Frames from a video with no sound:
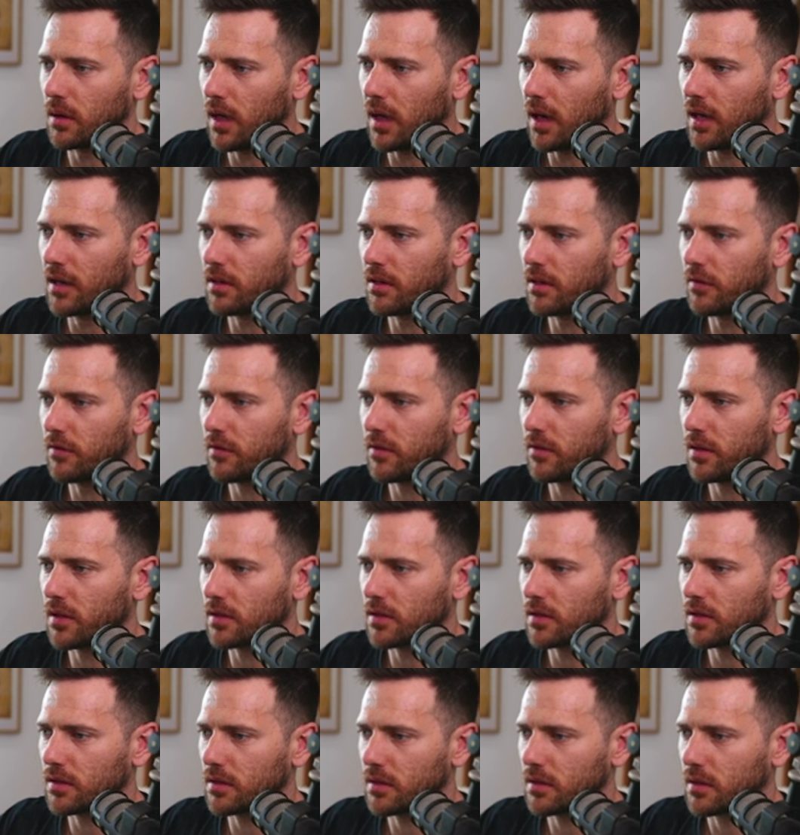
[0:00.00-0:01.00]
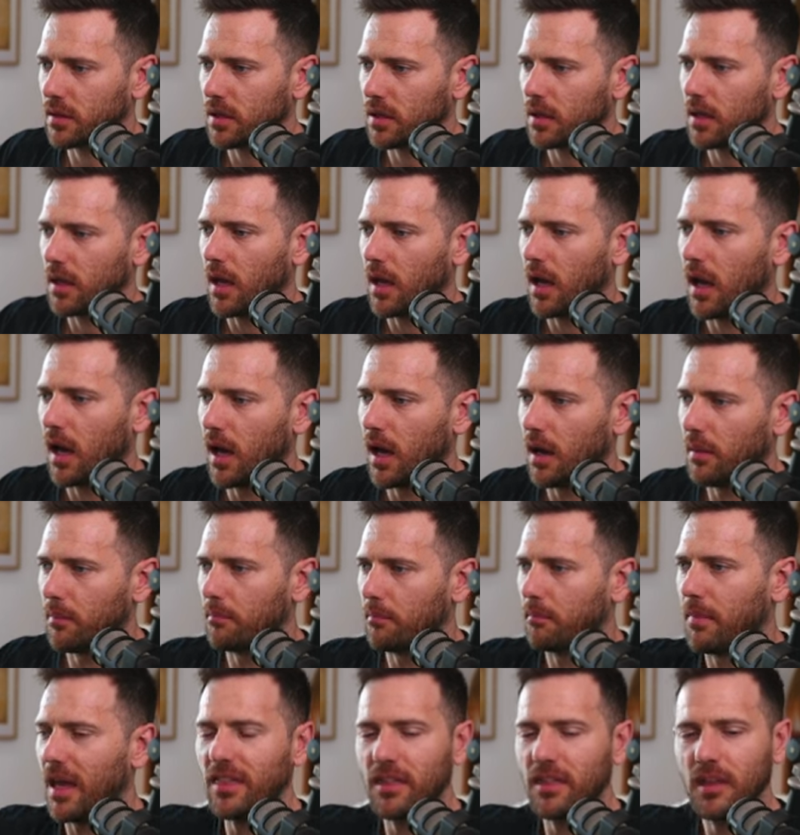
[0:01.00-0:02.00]
a different um,
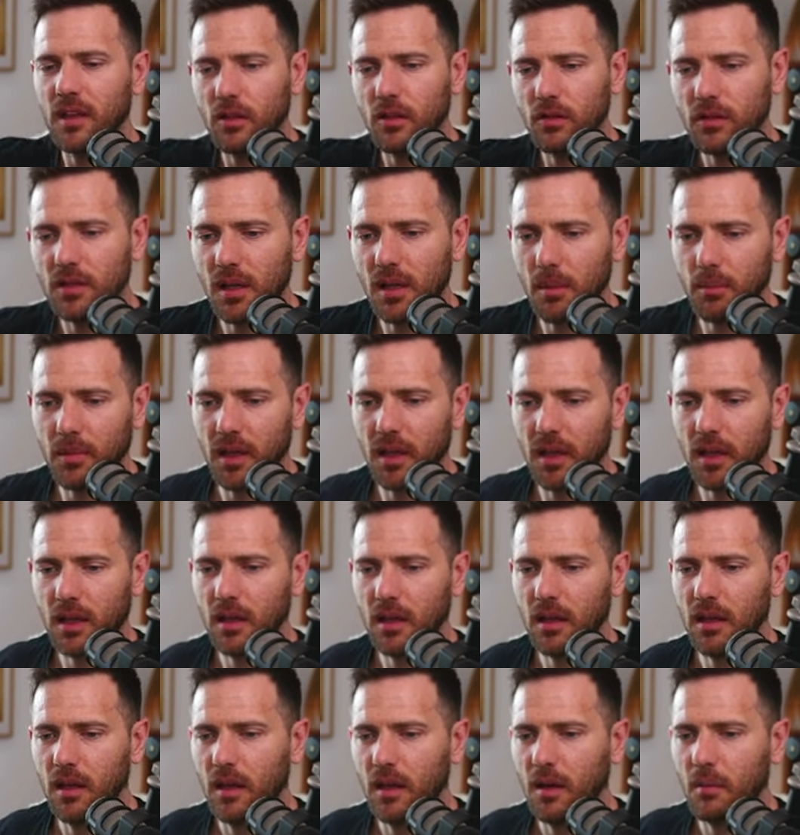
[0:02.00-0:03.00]
method or something.